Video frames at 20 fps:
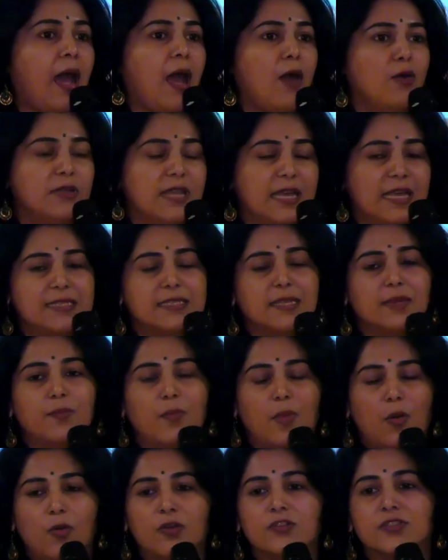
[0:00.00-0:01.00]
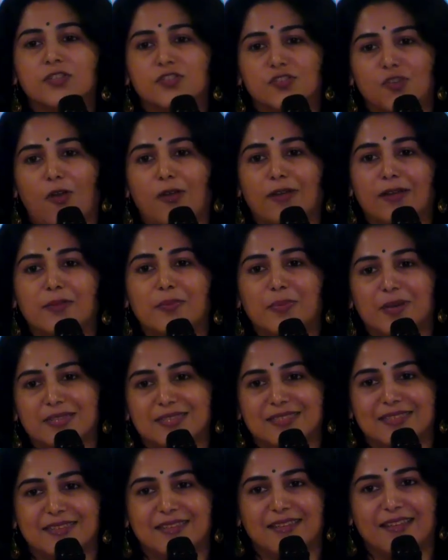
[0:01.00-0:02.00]
out as a more stronger
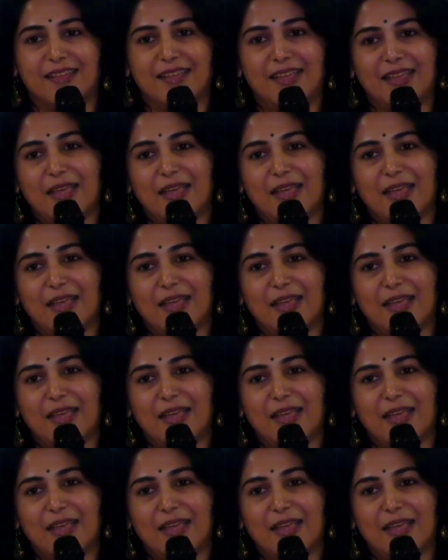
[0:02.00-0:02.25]
person.